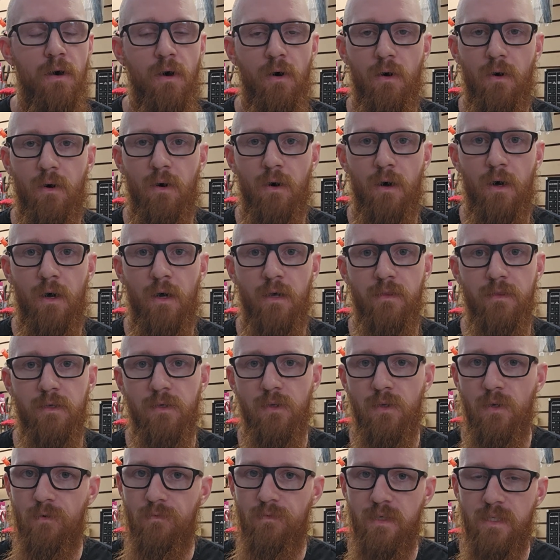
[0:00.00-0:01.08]
on the
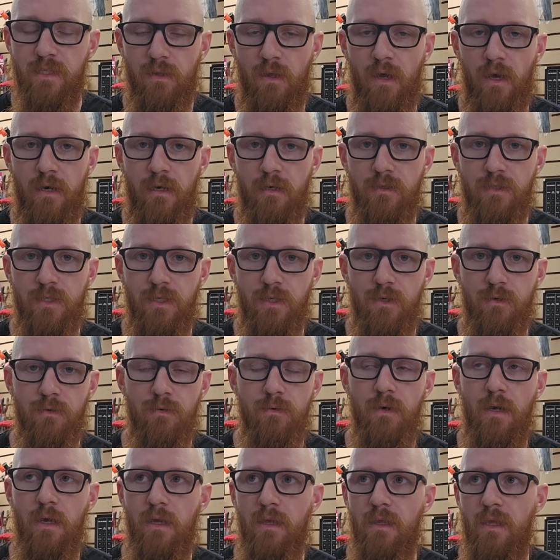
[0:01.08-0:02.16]
UV slider
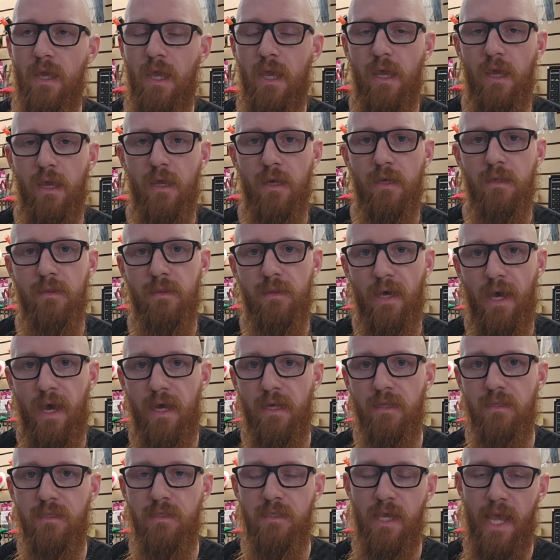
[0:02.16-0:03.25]
2, and
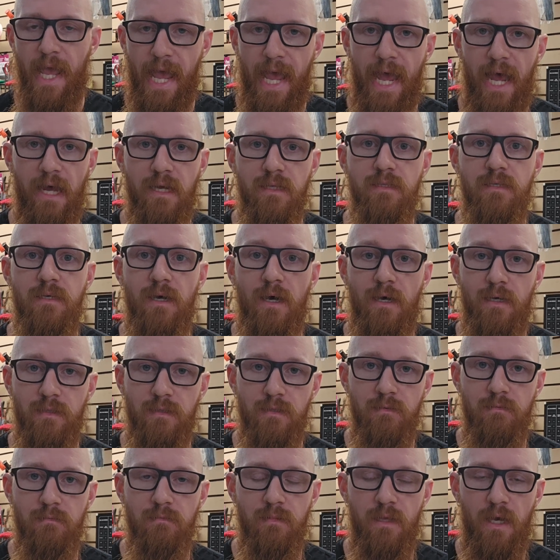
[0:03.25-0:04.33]
that's at
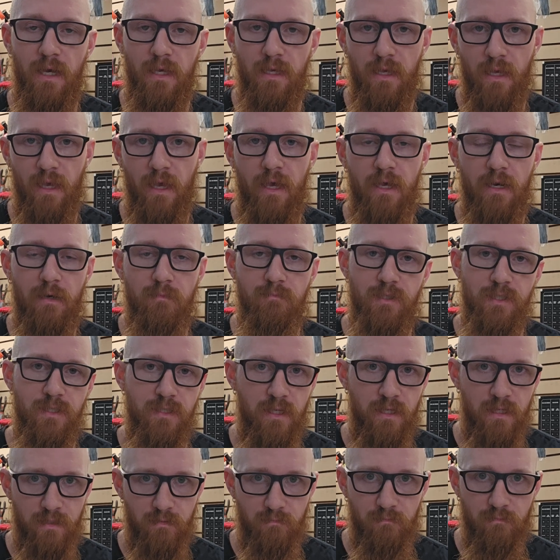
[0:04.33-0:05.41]
again, I'm just
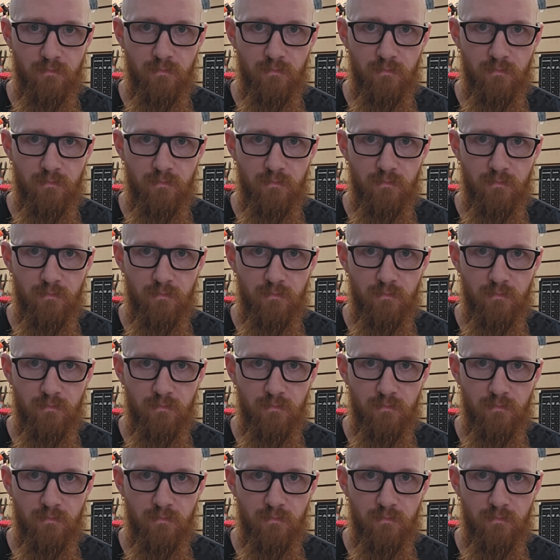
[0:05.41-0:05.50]
going to